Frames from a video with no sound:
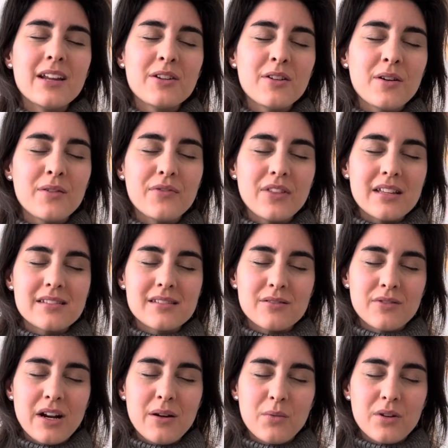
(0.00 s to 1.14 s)
I don't know if that's the
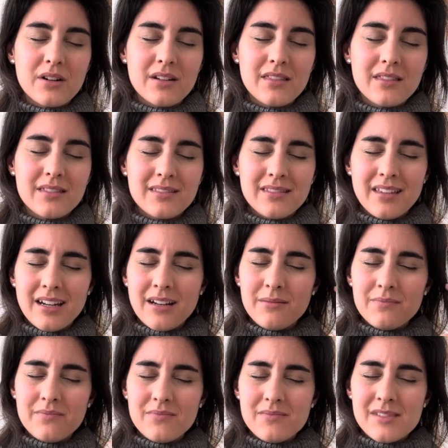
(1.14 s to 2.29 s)
right word that
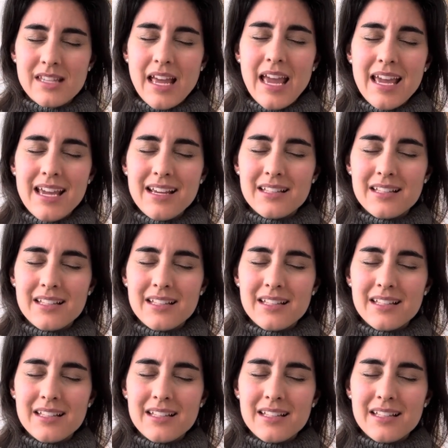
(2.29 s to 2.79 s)
I'm saying.